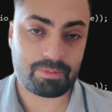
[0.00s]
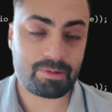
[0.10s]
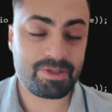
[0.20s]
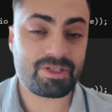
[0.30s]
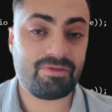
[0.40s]
the
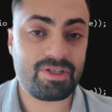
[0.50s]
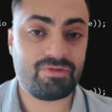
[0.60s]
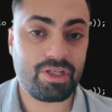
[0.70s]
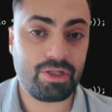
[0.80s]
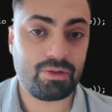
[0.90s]
purpose of this
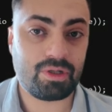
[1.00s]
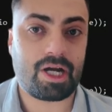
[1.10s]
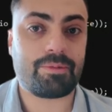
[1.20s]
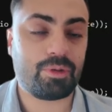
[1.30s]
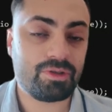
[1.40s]
video,
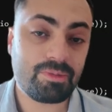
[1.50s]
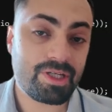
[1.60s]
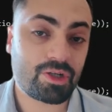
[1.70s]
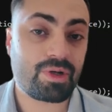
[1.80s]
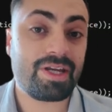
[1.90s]
I'm going to
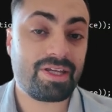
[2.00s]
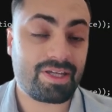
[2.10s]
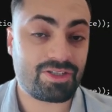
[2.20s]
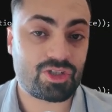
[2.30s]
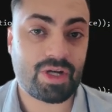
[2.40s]
be creating
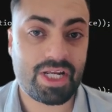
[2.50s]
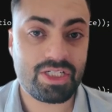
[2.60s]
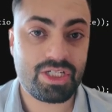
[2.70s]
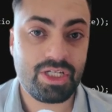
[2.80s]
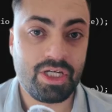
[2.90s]
a
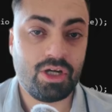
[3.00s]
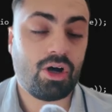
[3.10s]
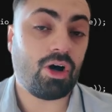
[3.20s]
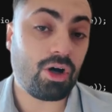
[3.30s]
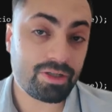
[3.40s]
strategy
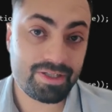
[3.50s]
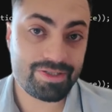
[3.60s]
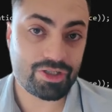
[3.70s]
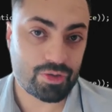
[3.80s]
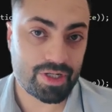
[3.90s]
on
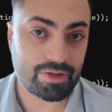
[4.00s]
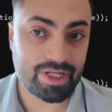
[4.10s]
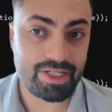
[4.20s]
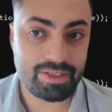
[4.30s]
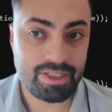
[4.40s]

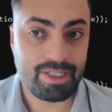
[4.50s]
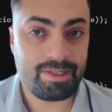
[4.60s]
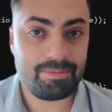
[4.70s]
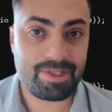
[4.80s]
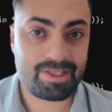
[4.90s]
NinjaTrader eight
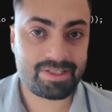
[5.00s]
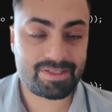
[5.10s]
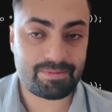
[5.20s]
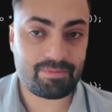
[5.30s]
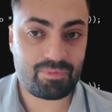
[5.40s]

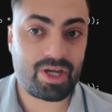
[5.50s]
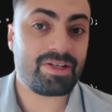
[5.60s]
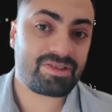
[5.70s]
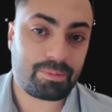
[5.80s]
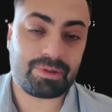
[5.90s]
because that
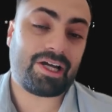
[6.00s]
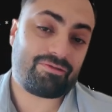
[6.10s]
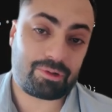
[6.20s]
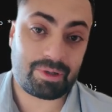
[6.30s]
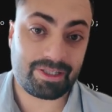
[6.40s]
is the
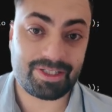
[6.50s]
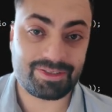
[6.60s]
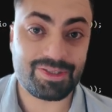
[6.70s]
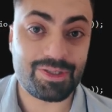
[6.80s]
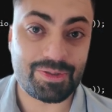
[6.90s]
platform I
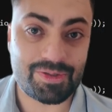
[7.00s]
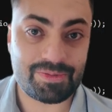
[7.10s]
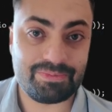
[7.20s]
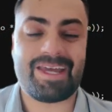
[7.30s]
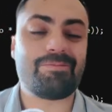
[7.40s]
like to
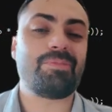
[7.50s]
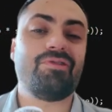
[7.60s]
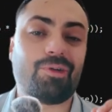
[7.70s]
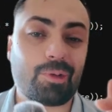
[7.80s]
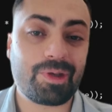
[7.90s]
use. And
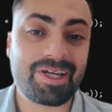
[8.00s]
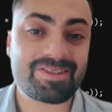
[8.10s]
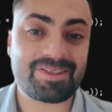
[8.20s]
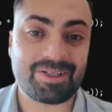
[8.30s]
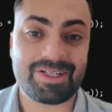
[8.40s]
before we get
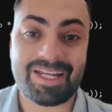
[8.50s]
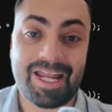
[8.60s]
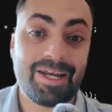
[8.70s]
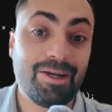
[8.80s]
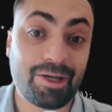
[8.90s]
started,
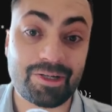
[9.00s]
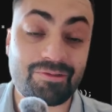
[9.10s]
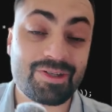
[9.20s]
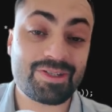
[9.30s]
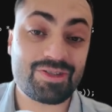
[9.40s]
none
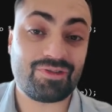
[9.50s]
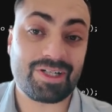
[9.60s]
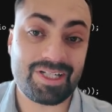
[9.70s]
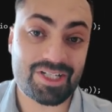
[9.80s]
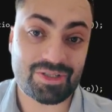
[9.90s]
of this is
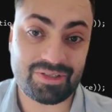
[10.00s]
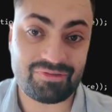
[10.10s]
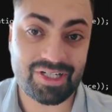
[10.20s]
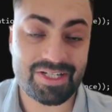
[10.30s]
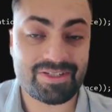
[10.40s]
financial
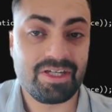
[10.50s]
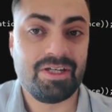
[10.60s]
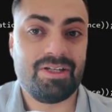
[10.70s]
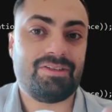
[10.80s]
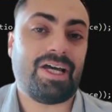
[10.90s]
advice.
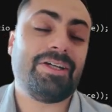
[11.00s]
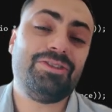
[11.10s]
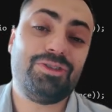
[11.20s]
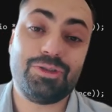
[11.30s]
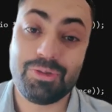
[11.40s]
I
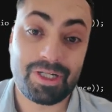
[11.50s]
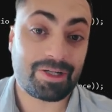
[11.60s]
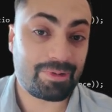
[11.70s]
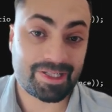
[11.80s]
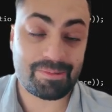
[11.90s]
do
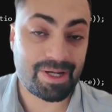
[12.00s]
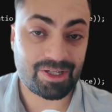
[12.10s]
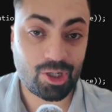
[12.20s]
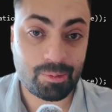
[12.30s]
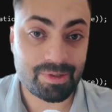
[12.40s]
not
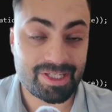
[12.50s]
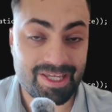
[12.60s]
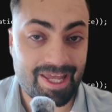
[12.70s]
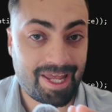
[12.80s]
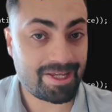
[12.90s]
recommend copying
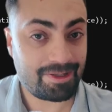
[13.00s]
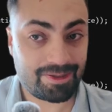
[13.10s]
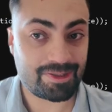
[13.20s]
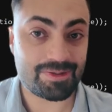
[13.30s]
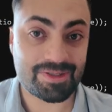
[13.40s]

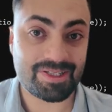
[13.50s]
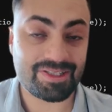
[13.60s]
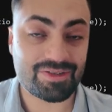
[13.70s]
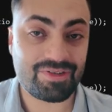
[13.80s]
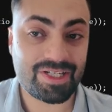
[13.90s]
anything you see in
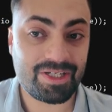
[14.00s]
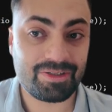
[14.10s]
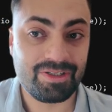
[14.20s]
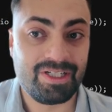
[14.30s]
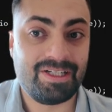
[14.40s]
this
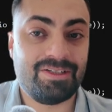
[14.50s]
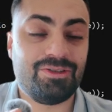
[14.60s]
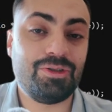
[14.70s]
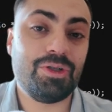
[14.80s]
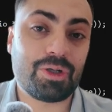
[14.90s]
video.
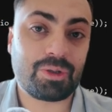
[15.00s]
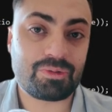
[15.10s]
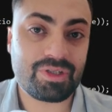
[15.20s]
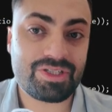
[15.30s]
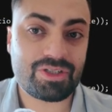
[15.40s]
Do your own
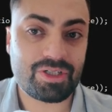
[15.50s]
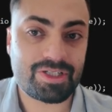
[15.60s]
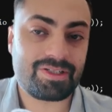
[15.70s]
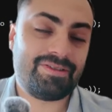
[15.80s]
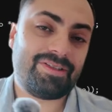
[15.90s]

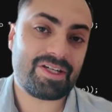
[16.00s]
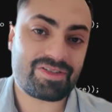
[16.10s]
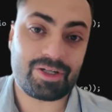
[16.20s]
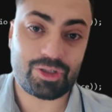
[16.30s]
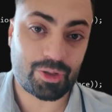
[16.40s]
research,
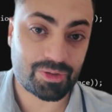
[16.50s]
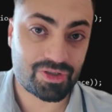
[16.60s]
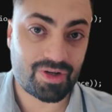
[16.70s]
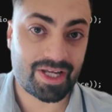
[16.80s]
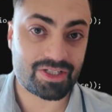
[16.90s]
test out your own
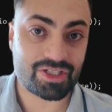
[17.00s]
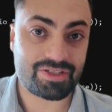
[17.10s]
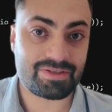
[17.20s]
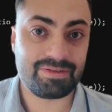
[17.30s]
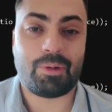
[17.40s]

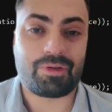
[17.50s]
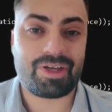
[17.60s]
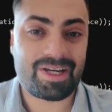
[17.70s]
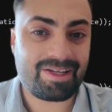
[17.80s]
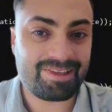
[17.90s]
strategies. But with
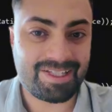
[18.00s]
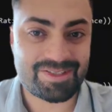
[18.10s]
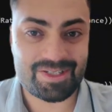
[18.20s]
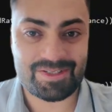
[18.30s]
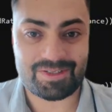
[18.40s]
that, let's get